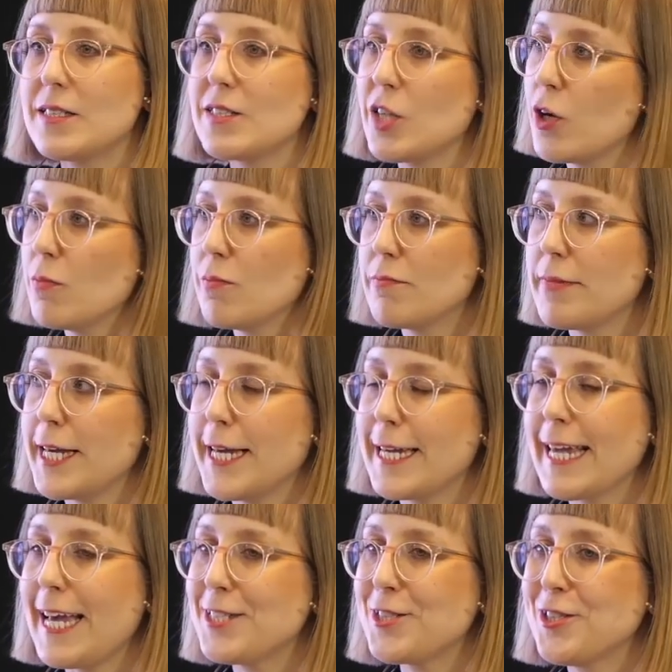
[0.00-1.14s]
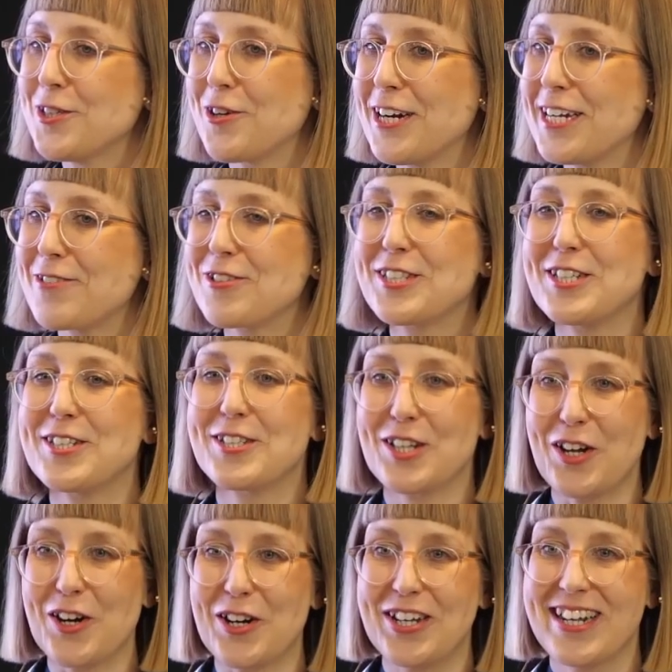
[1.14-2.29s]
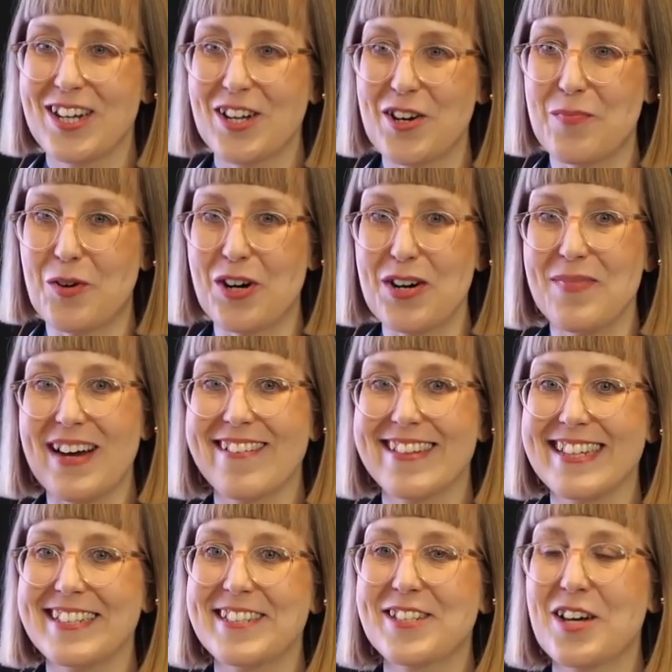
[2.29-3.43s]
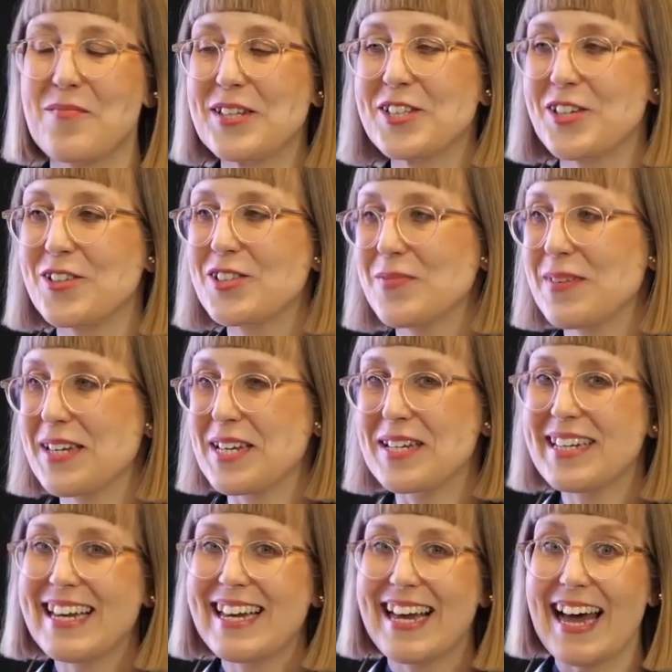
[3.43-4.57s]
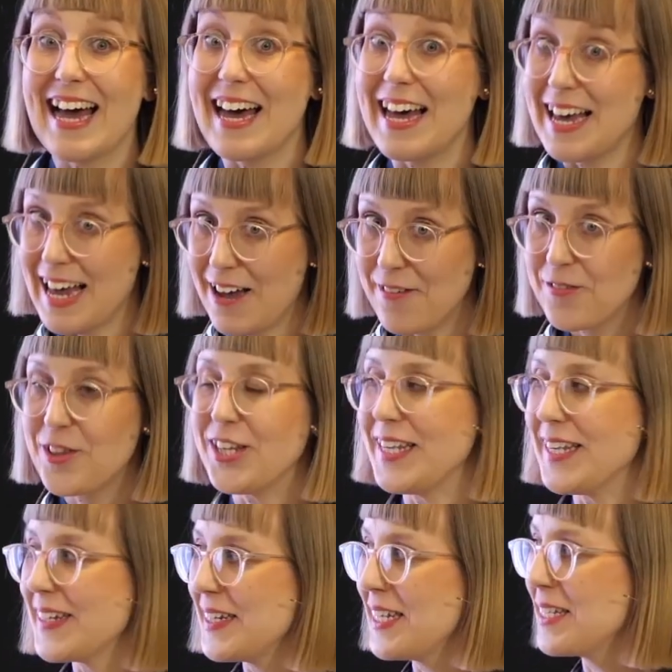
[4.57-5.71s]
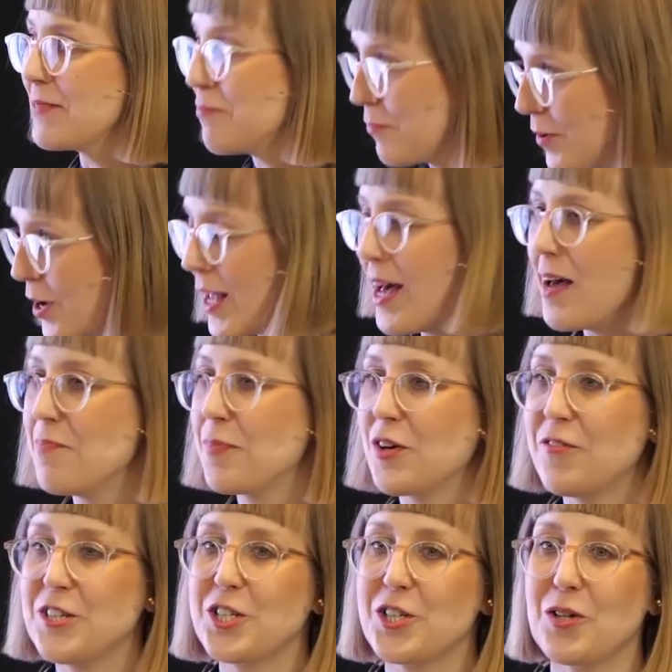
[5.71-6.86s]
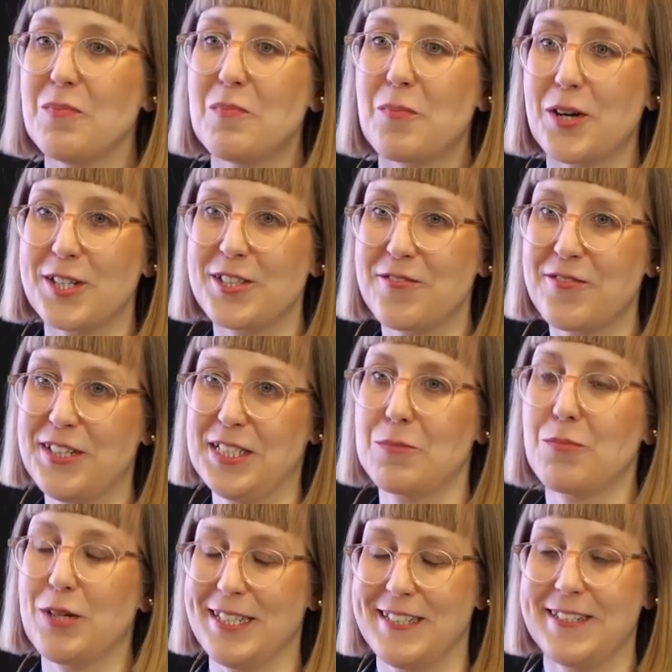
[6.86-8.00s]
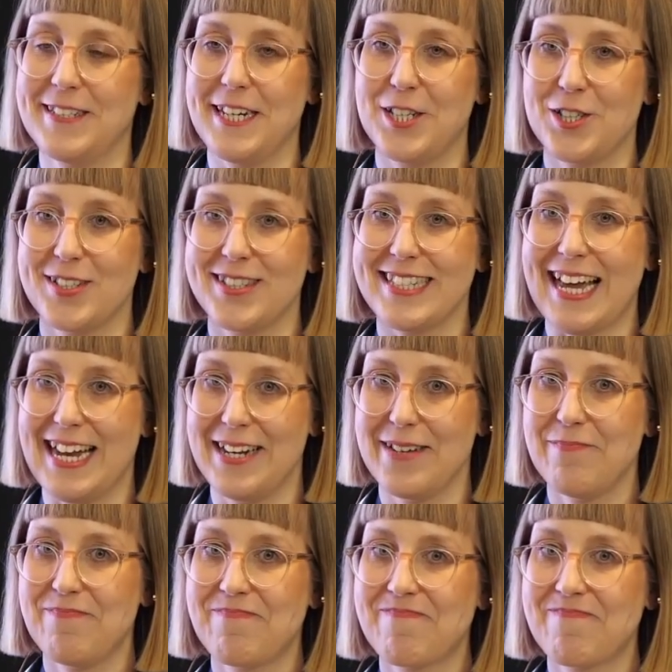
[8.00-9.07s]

So in case you're interested to learn more about this, come and talk to me after the official part of these presentations end.